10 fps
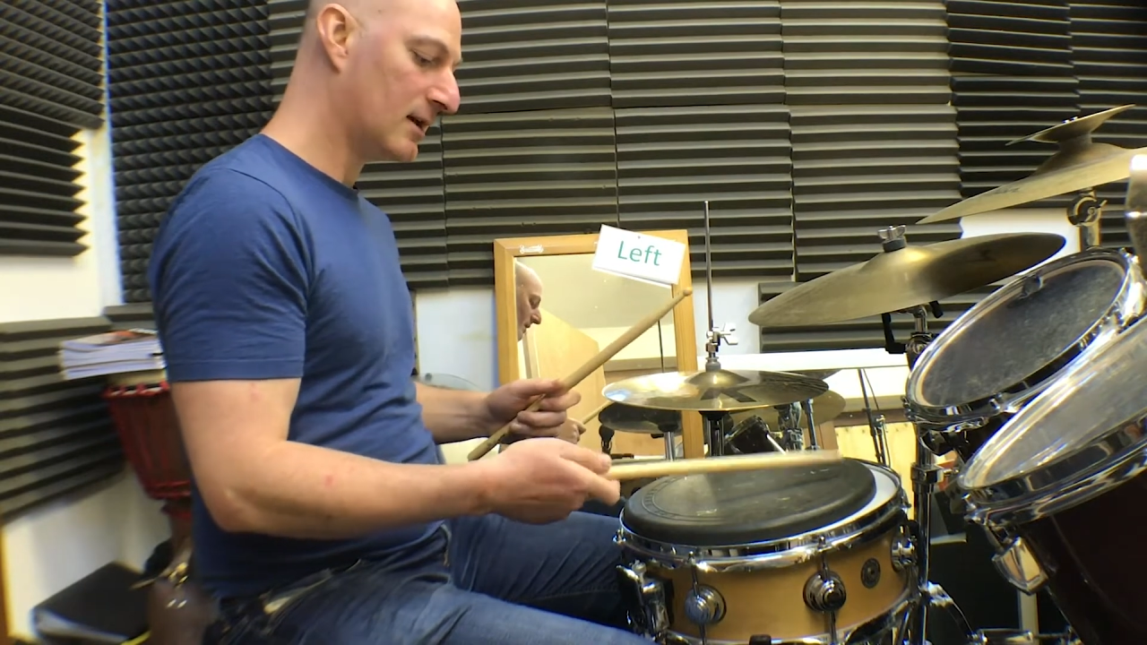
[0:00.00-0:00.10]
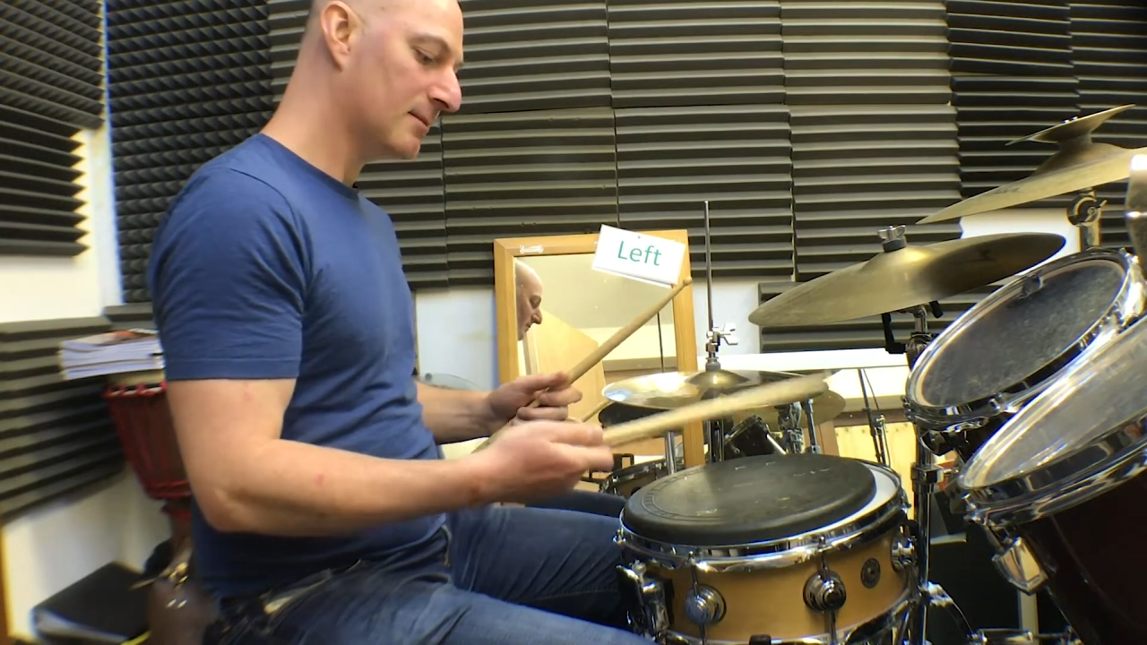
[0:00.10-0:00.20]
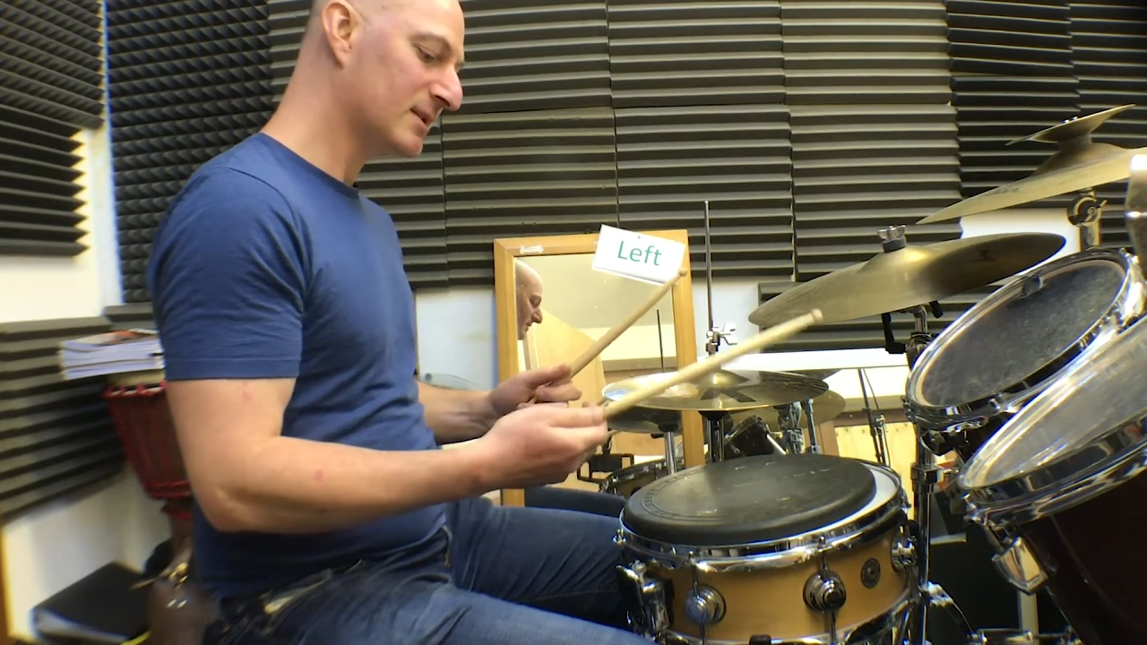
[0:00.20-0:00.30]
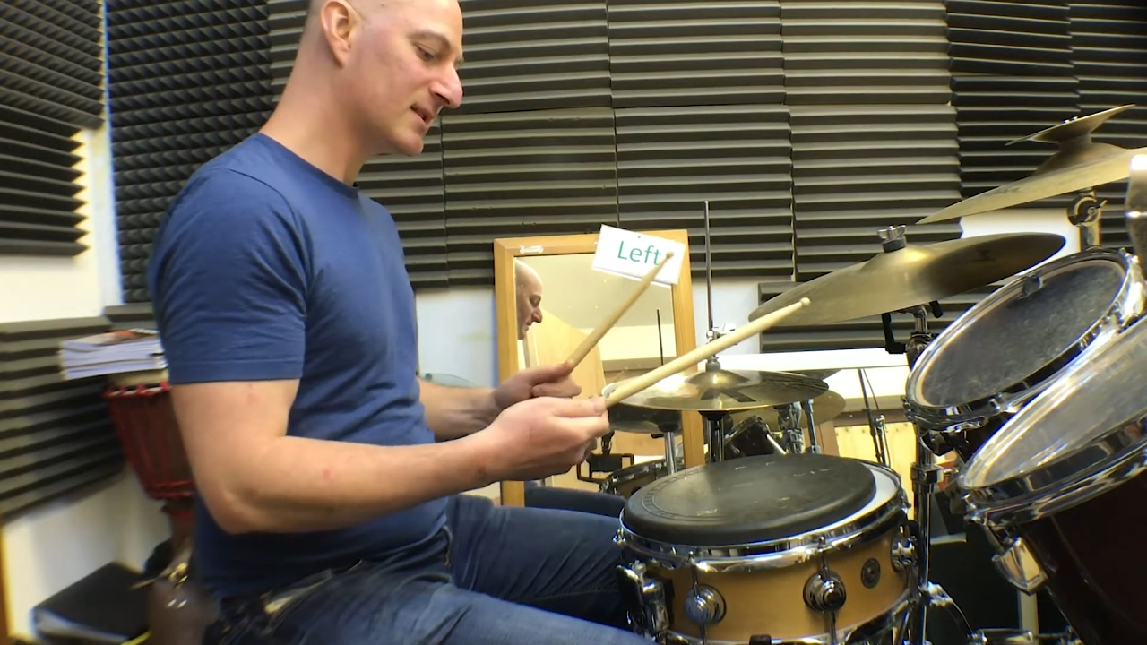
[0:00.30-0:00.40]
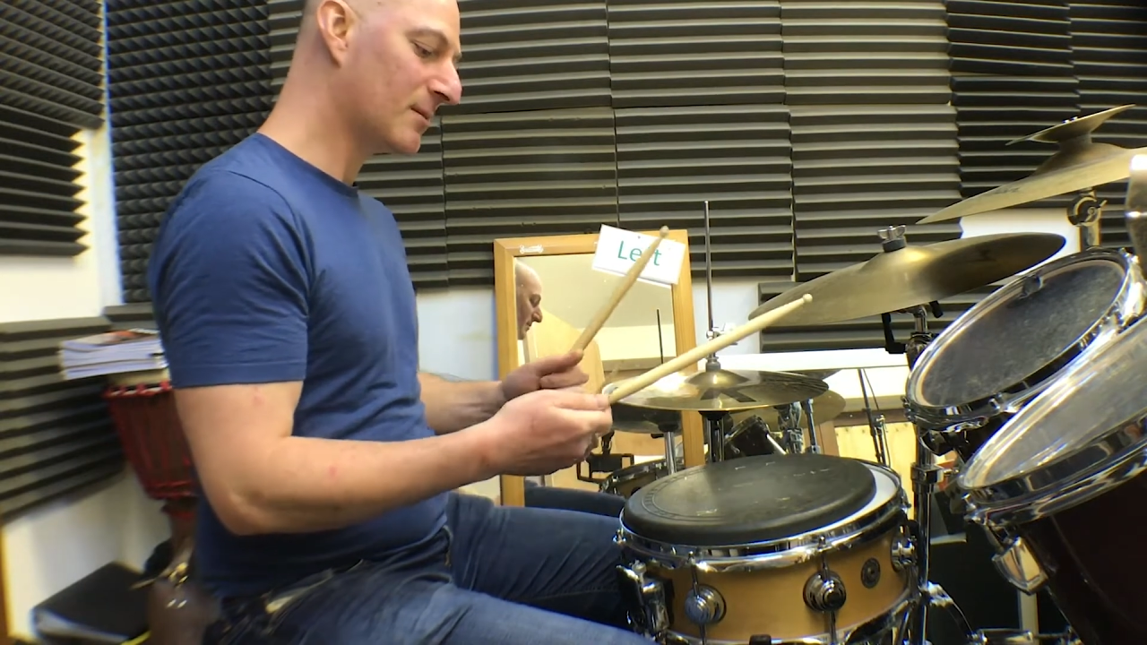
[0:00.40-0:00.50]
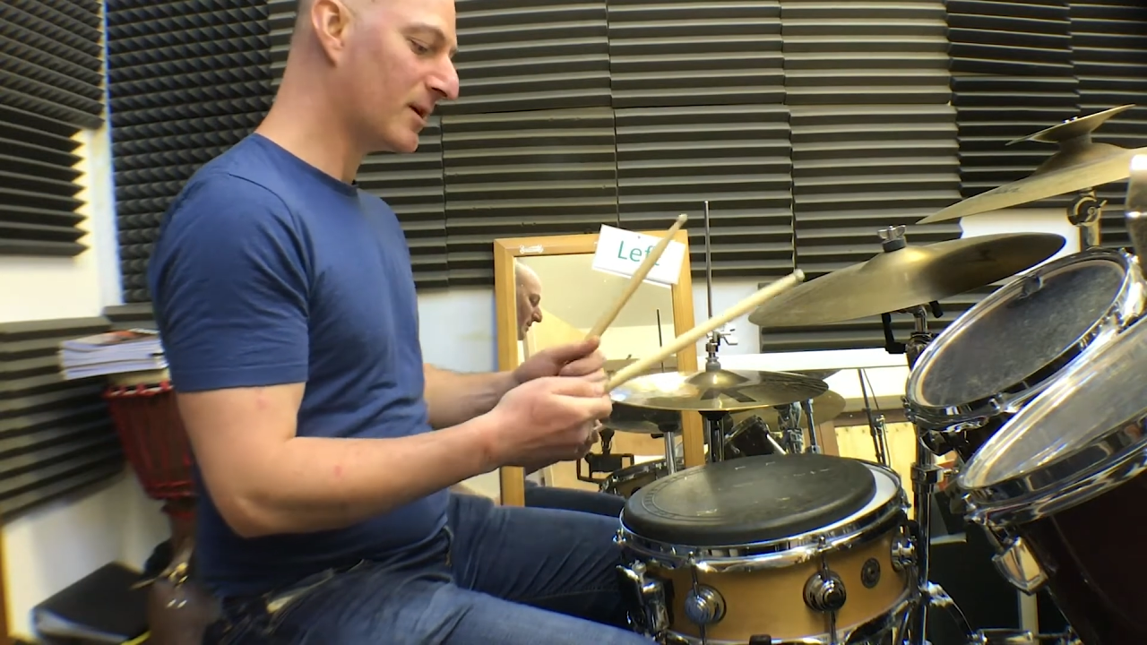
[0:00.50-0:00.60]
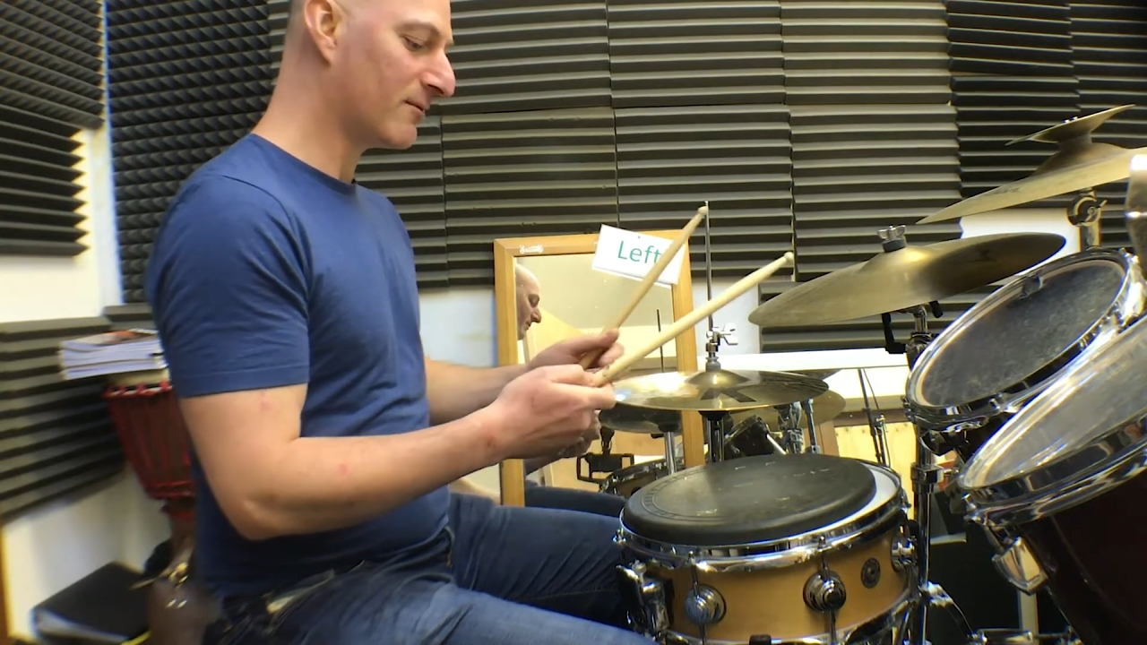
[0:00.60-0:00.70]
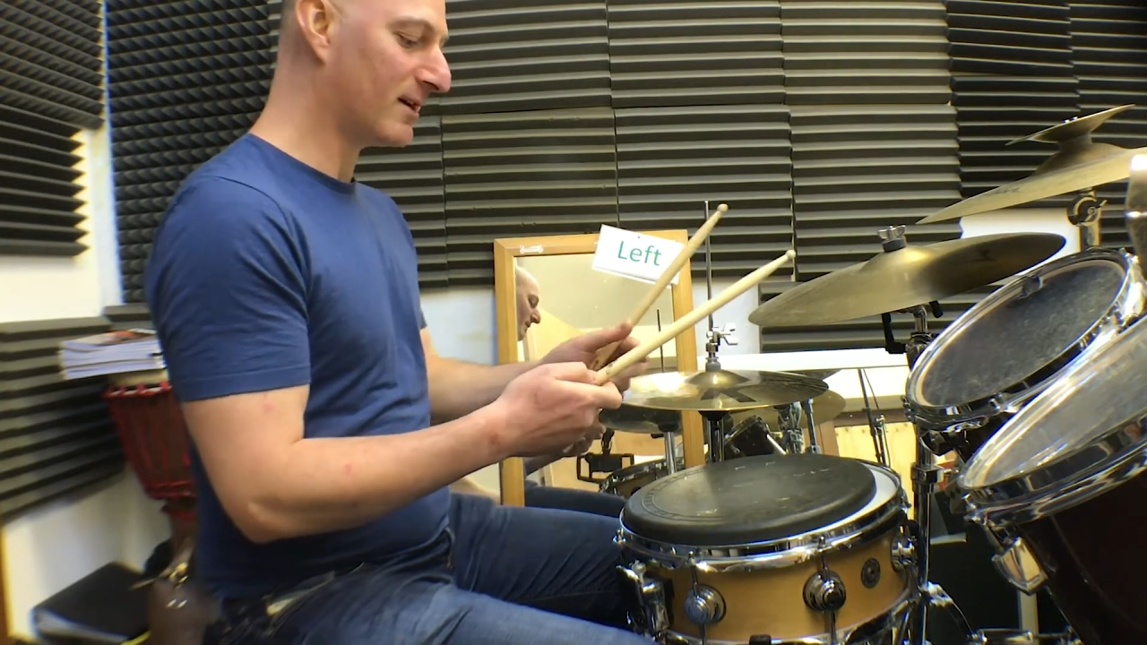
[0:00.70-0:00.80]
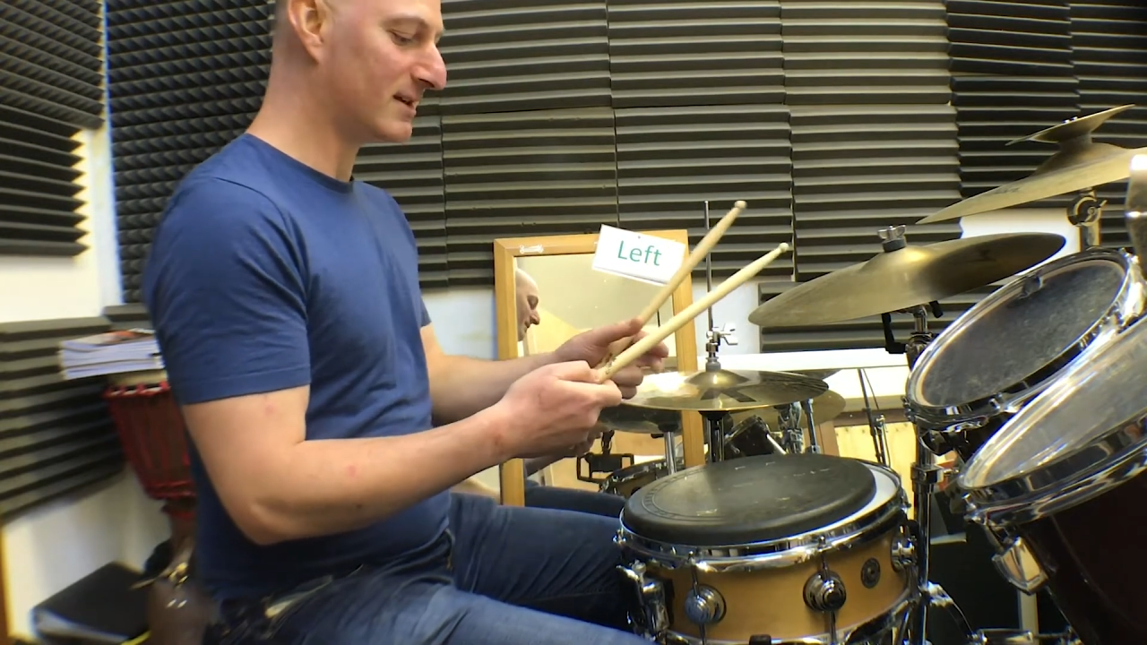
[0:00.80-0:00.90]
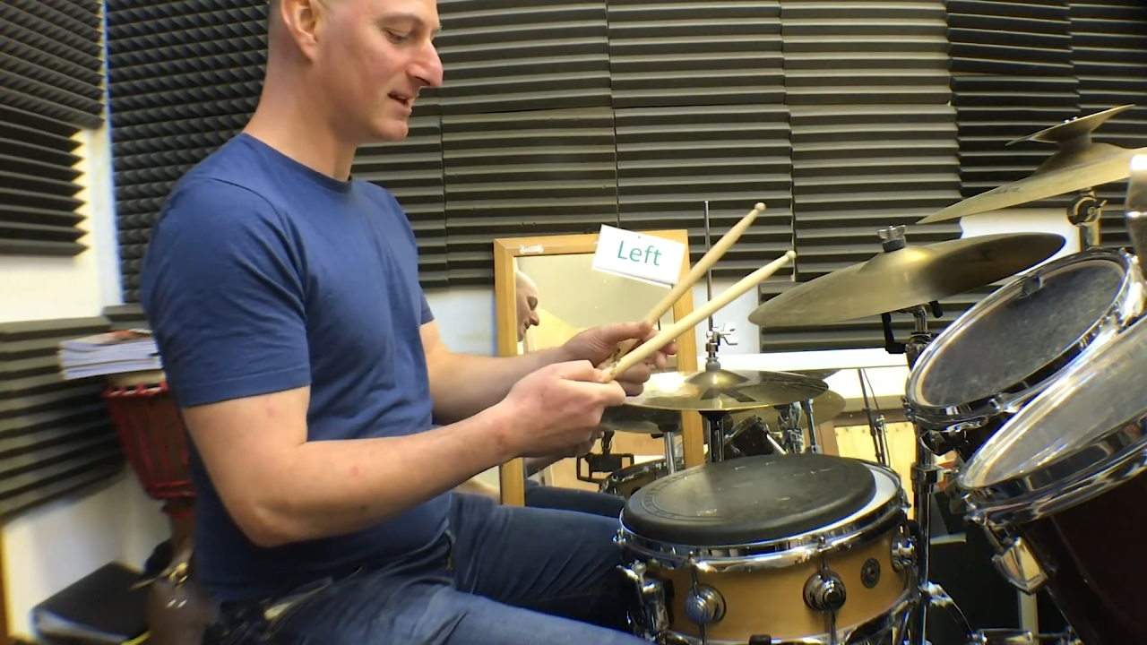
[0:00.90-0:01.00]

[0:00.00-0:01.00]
But somewhere around